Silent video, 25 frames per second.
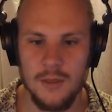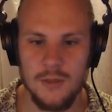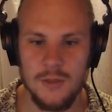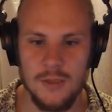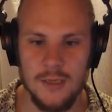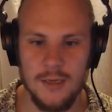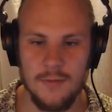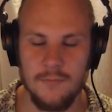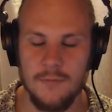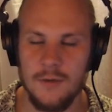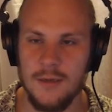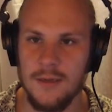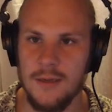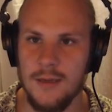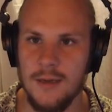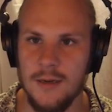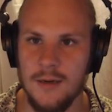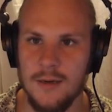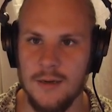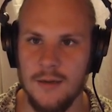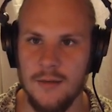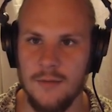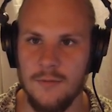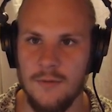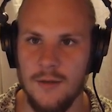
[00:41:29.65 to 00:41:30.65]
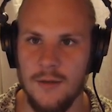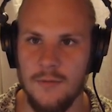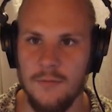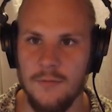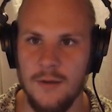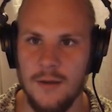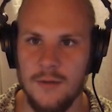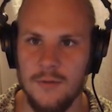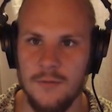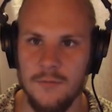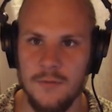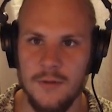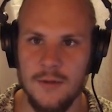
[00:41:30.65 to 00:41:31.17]
So you can really hear that
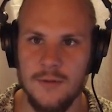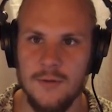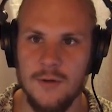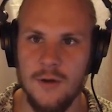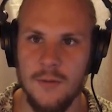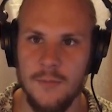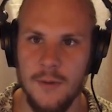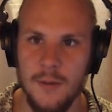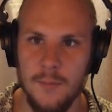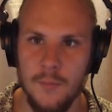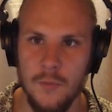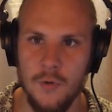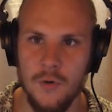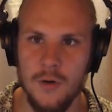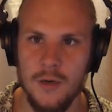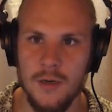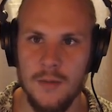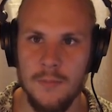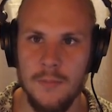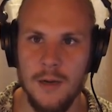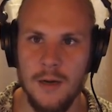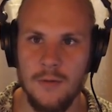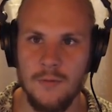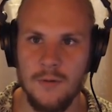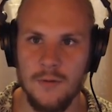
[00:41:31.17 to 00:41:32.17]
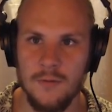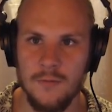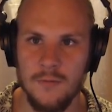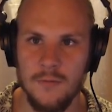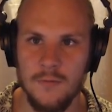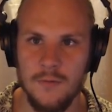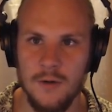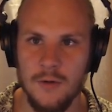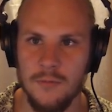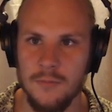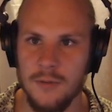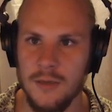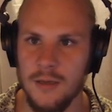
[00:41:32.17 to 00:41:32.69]
effect of it coming more in the background
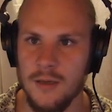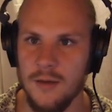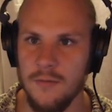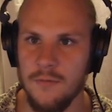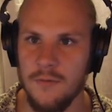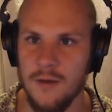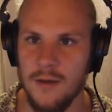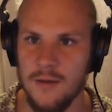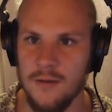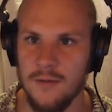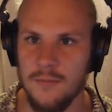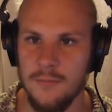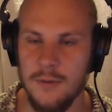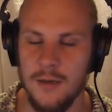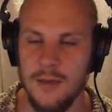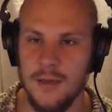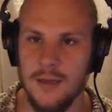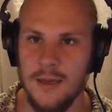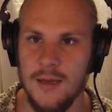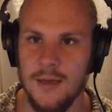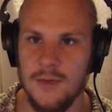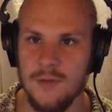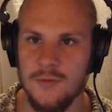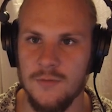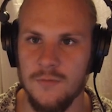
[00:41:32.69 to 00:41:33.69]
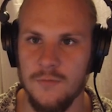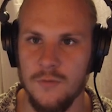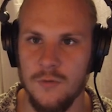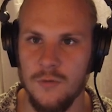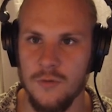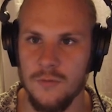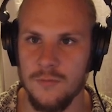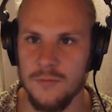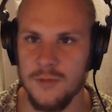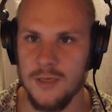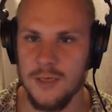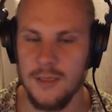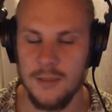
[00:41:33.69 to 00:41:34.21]
without being affected by the actual
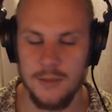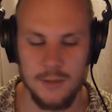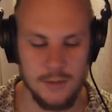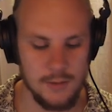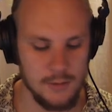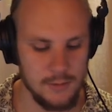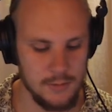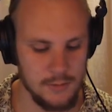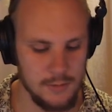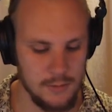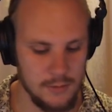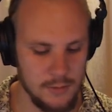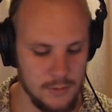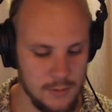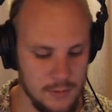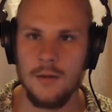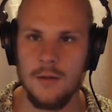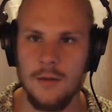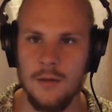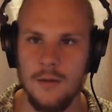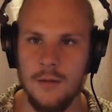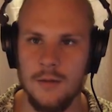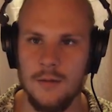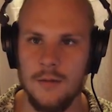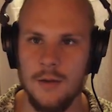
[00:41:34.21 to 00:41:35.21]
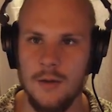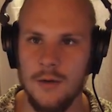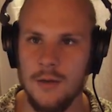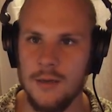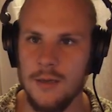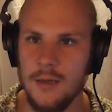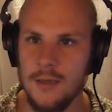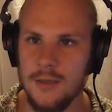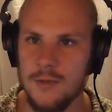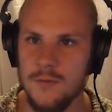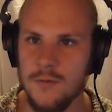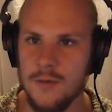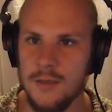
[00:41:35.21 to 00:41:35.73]
volume change. Now the
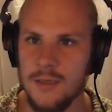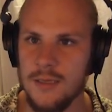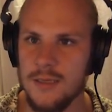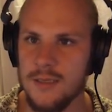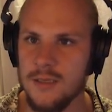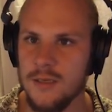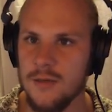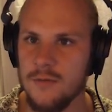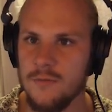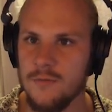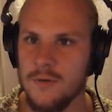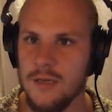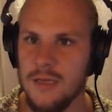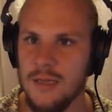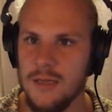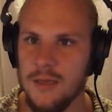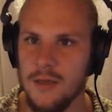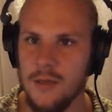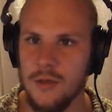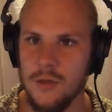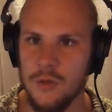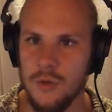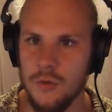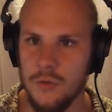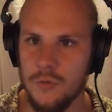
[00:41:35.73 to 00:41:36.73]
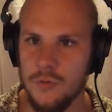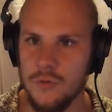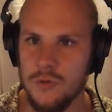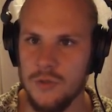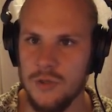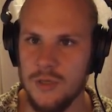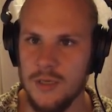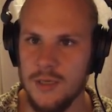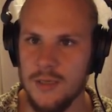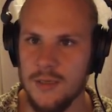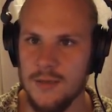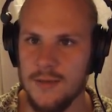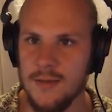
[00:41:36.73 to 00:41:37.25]
last one isn't really a
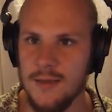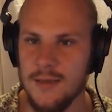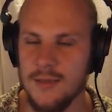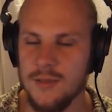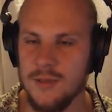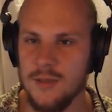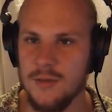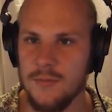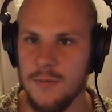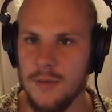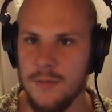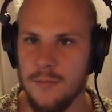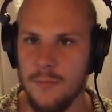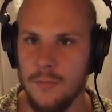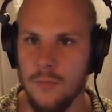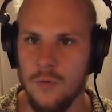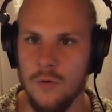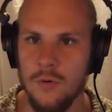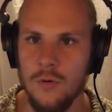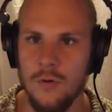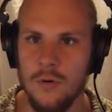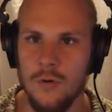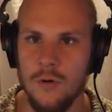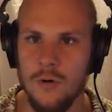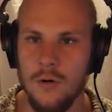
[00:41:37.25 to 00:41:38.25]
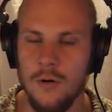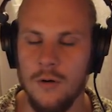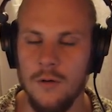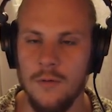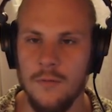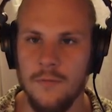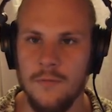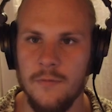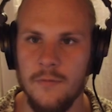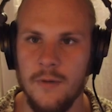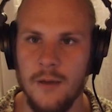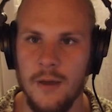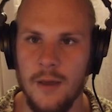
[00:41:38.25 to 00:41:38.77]
use, it tends to be more
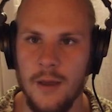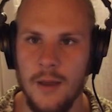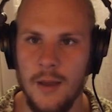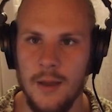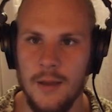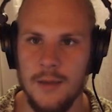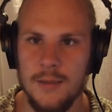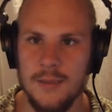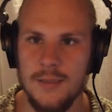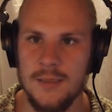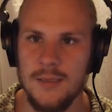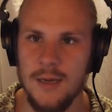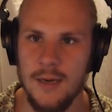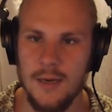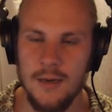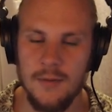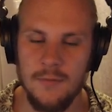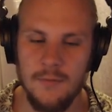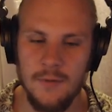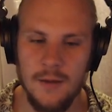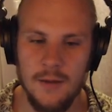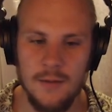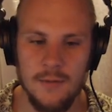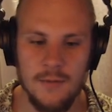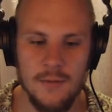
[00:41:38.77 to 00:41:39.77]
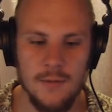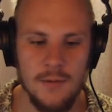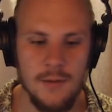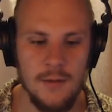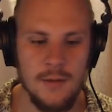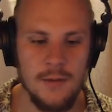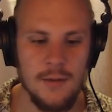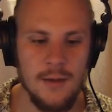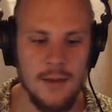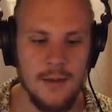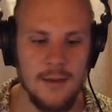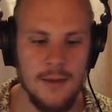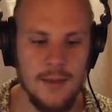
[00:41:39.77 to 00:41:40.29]
of a side effect,
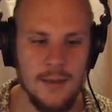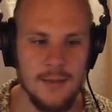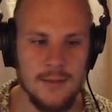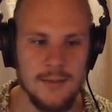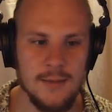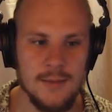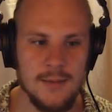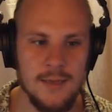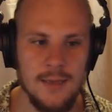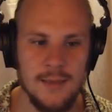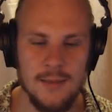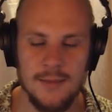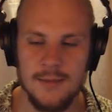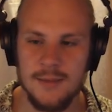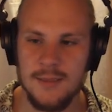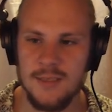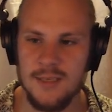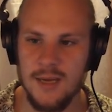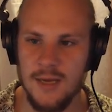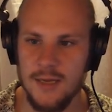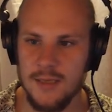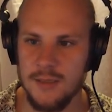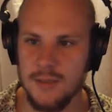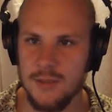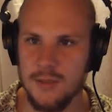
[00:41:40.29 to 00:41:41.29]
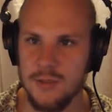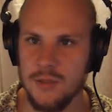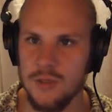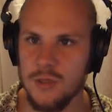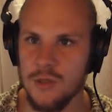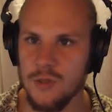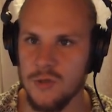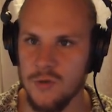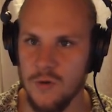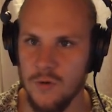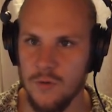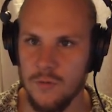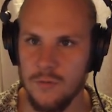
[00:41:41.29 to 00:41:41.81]
and that is that it changes
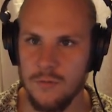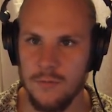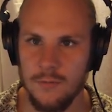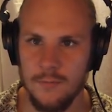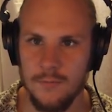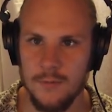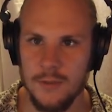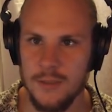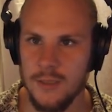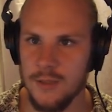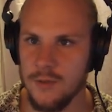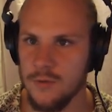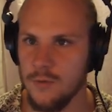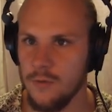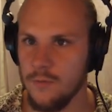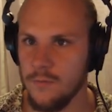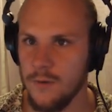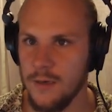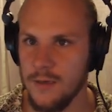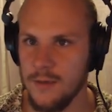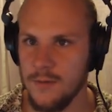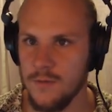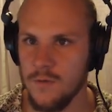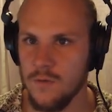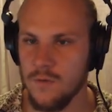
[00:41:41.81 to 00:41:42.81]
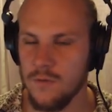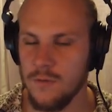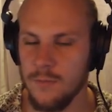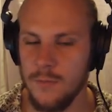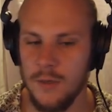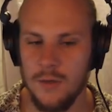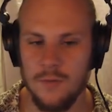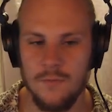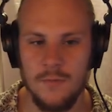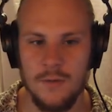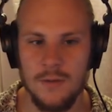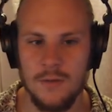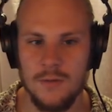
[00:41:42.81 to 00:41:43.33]
the tone, which I already talked
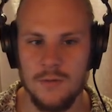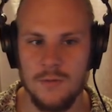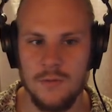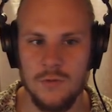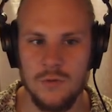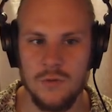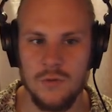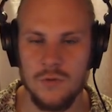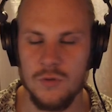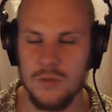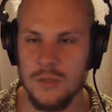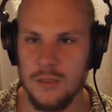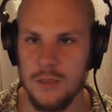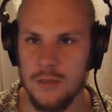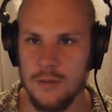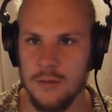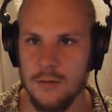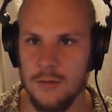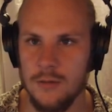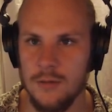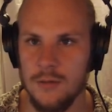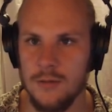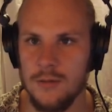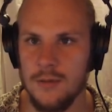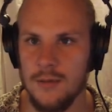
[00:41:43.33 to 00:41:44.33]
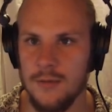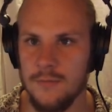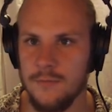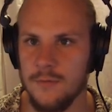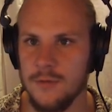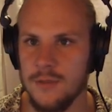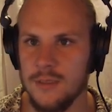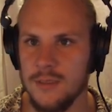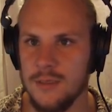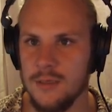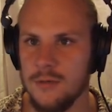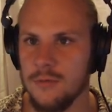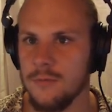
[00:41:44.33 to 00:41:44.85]
about when choosing
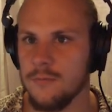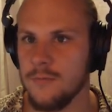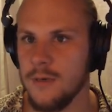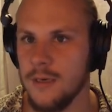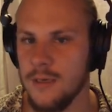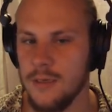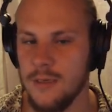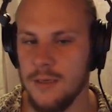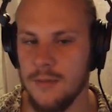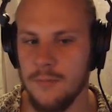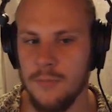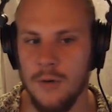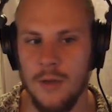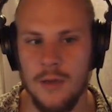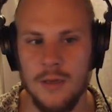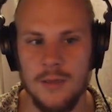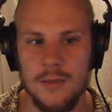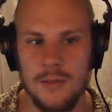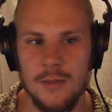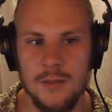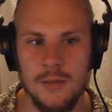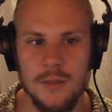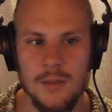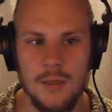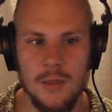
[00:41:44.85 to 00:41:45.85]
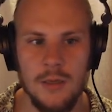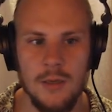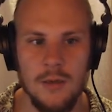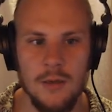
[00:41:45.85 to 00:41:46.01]
different stereo widening plugins.